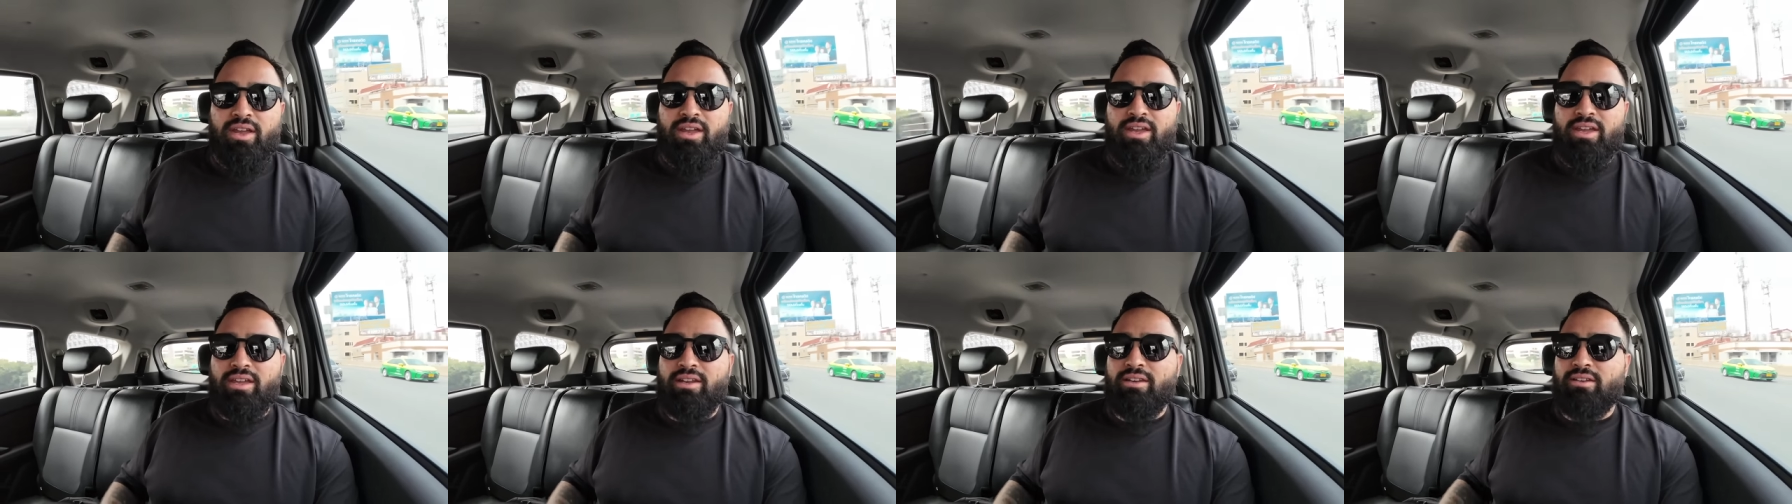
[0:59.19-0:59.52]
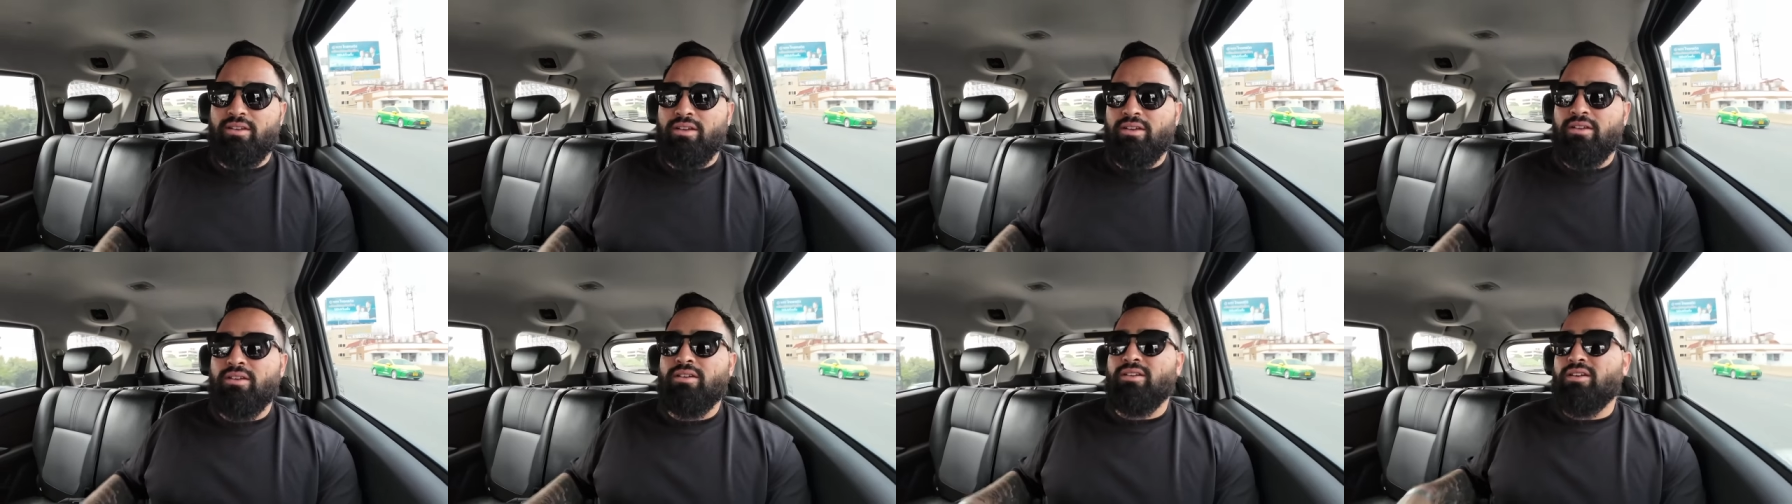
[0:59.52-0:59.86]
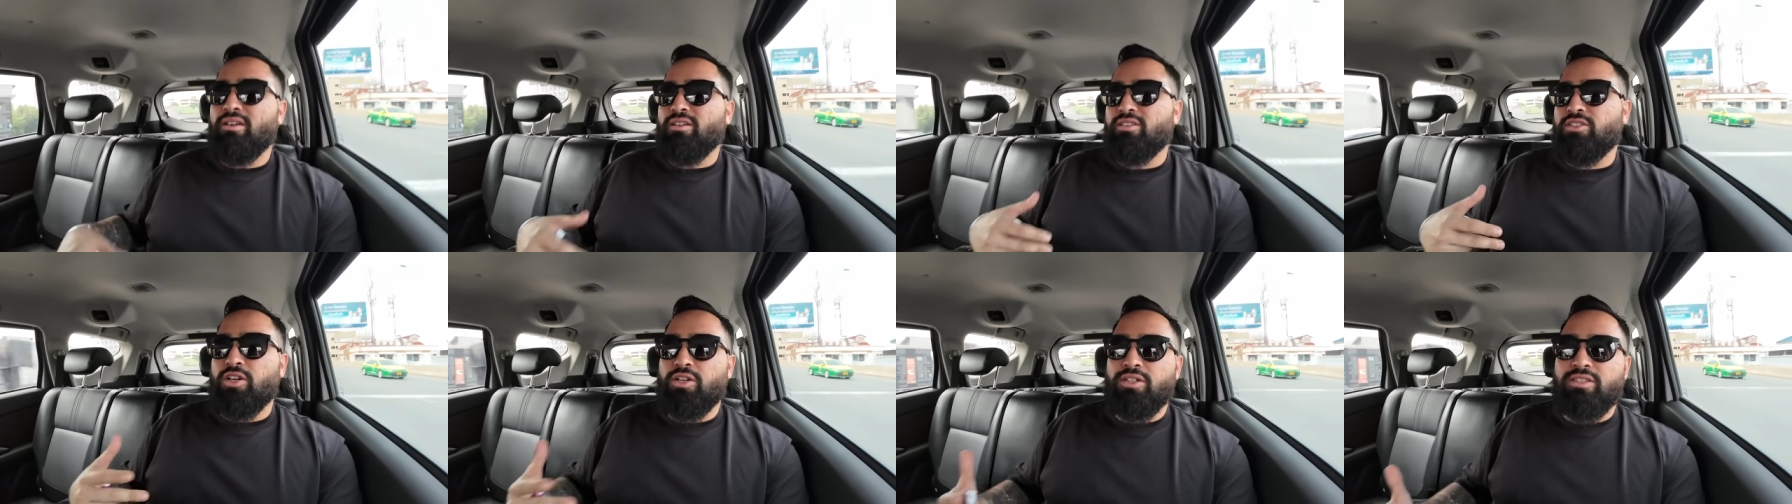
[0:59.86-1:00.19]
And
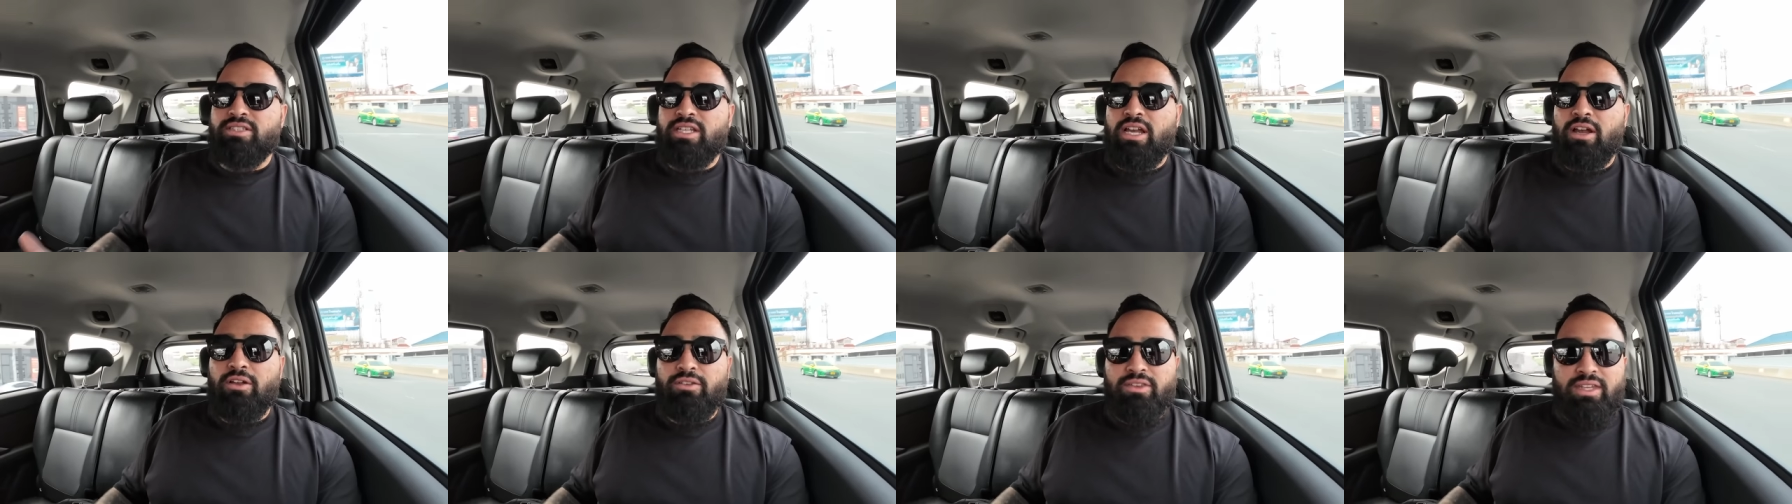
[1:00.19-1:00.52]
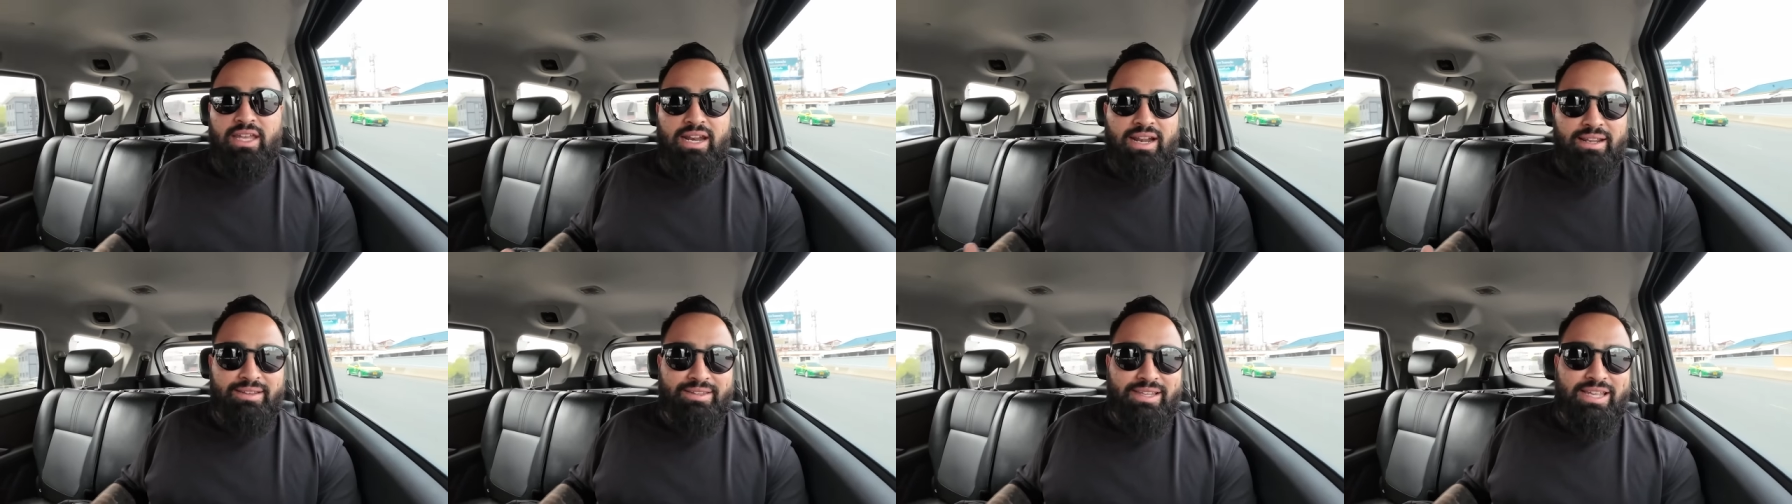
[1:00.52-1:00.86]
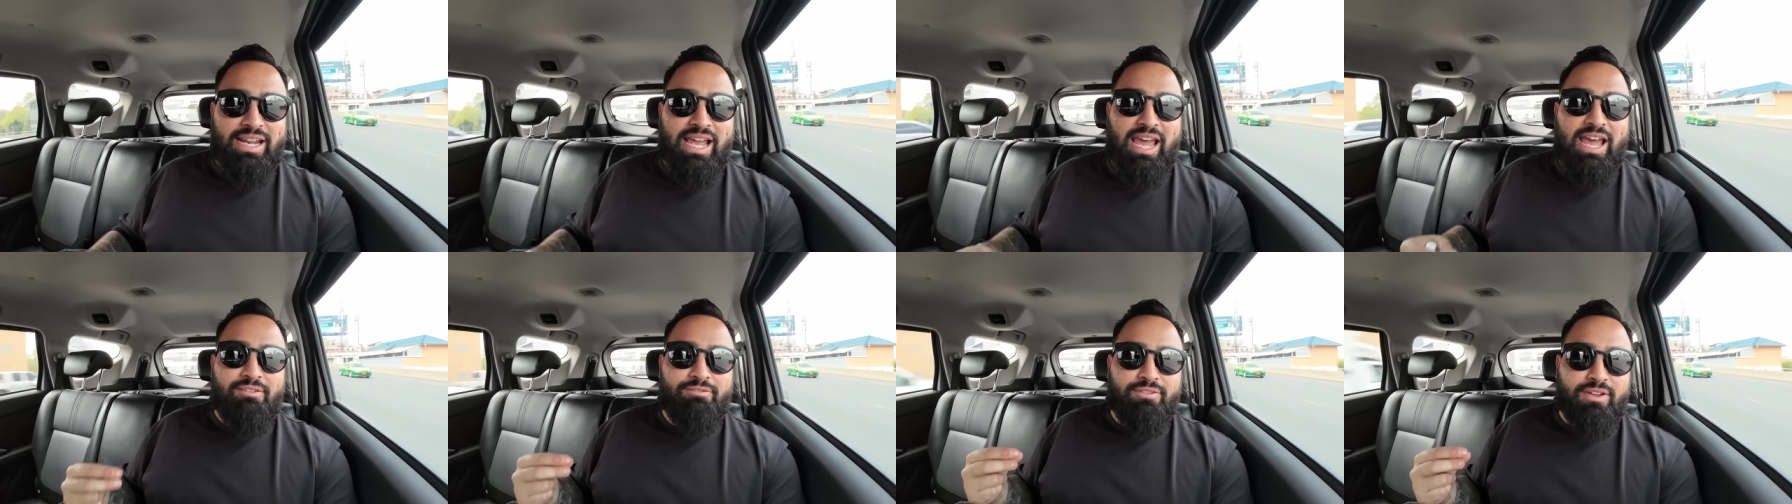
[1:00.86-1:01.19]
turns out that I did
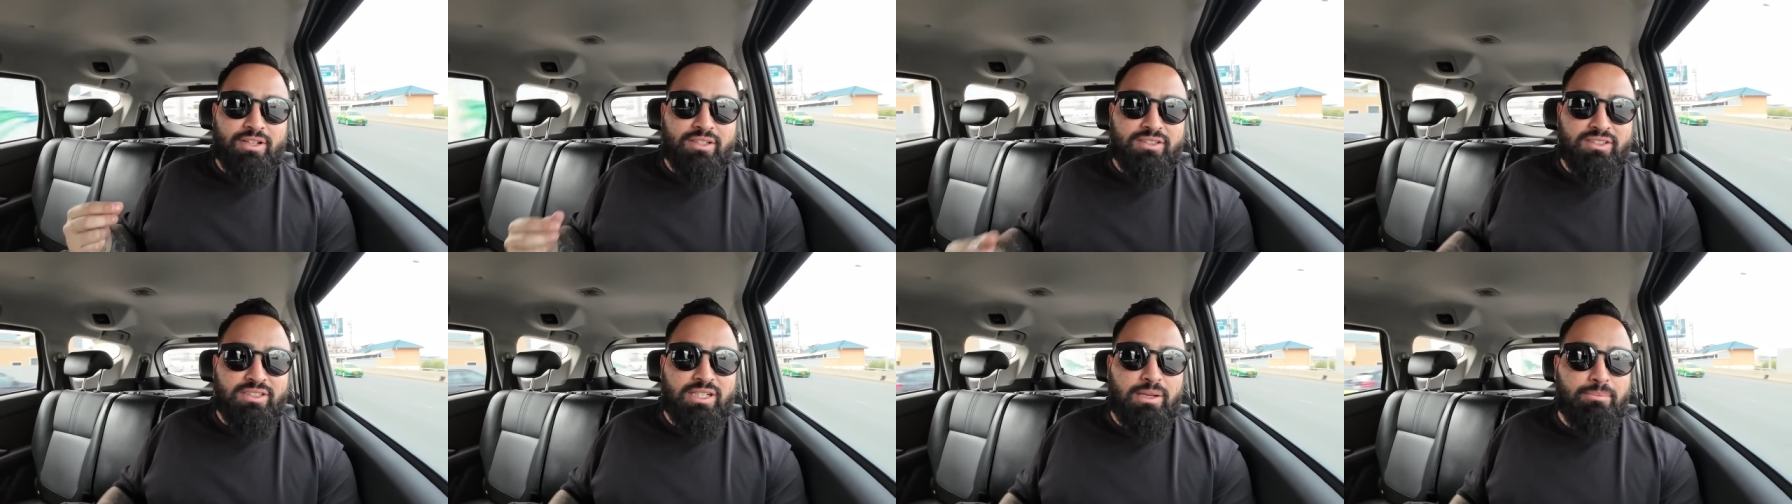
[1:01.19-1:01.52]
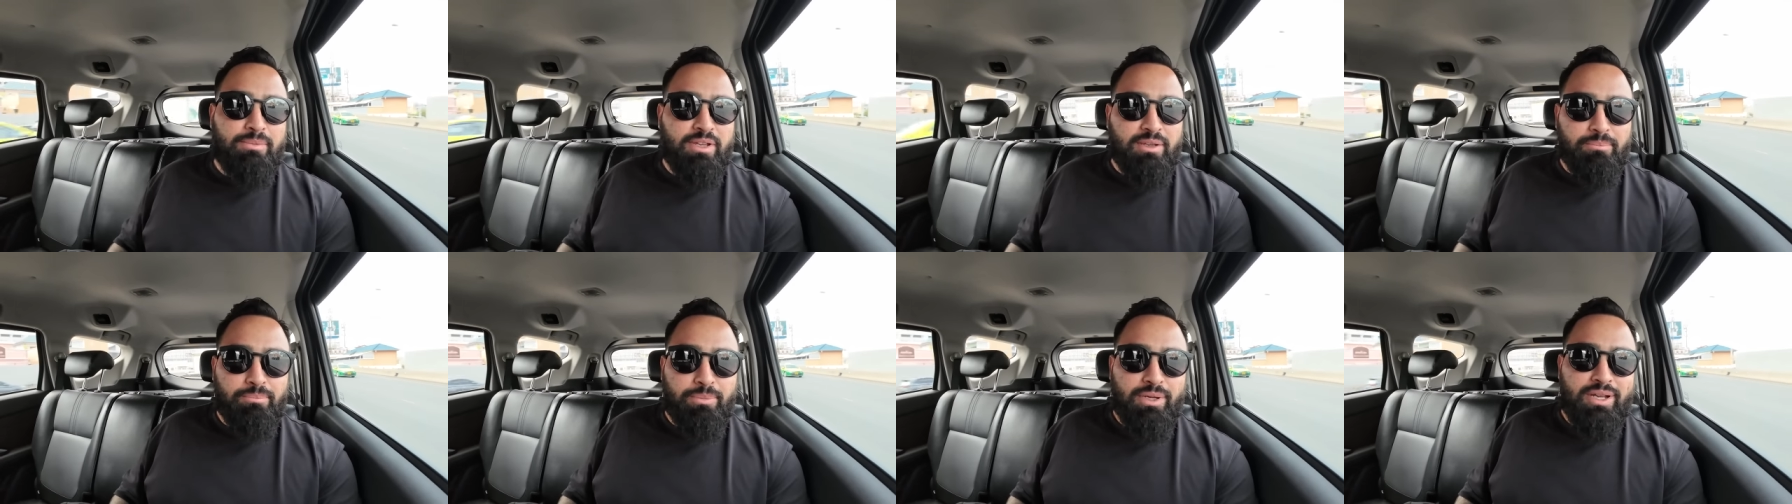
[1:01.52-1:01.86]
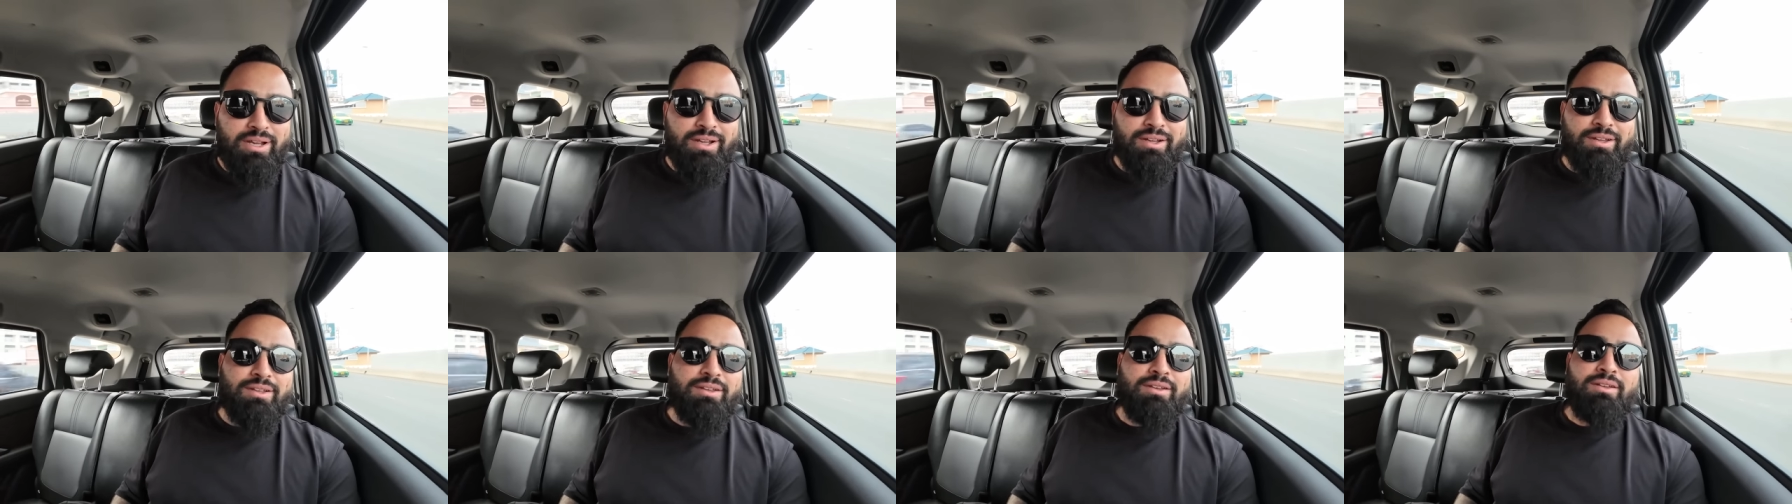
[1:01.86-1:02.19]
have a stomach
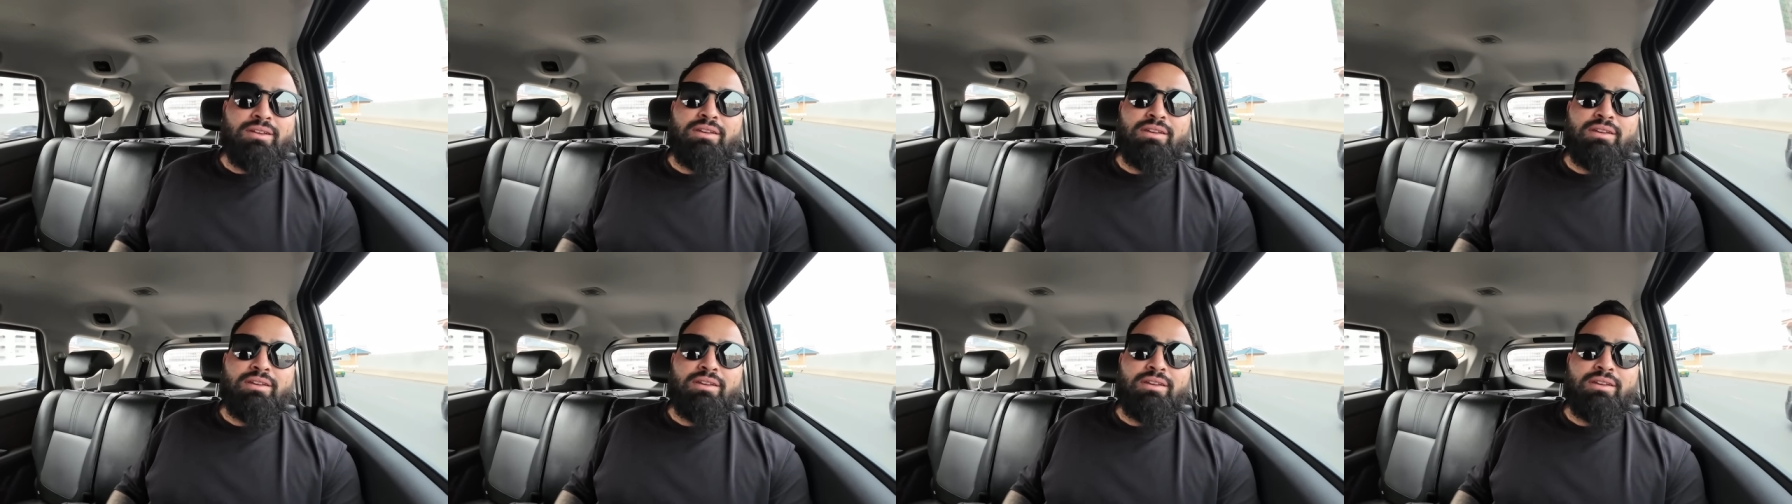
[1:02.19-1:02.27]
bug,